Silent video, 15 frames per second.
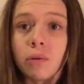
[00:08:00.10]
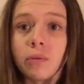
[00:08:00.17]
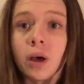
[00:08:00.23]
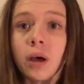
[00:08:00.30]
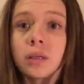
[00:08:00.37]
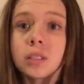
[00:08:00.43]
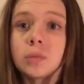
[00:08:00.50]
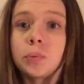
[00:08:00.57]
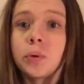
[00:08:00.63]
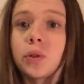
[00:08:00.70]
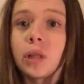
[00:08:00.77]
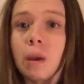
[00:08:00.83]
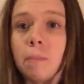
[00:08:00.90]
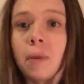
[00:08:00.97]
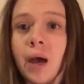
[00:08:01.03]
over to
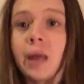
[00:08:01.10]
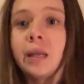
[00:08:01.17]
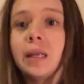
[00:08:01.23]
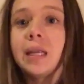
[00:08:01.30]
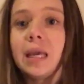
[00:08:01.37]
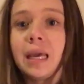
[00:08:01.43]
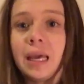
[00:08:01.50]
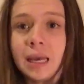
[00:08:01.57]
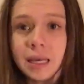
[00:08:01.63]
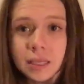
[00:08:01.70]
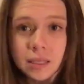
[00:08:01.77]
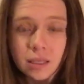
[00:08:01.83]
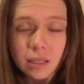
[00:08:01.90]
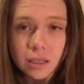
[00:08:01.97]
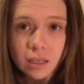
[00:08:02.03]
put their mind at
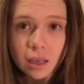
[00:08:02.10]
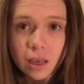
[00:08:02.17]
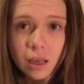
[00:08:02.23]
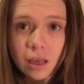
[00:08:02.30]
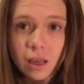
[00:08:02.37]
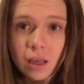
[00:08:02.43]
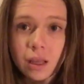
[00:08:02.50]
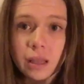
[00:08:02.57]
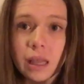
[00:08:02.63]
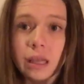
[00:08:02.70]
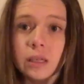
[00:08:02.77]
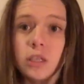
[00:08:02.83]
ease, to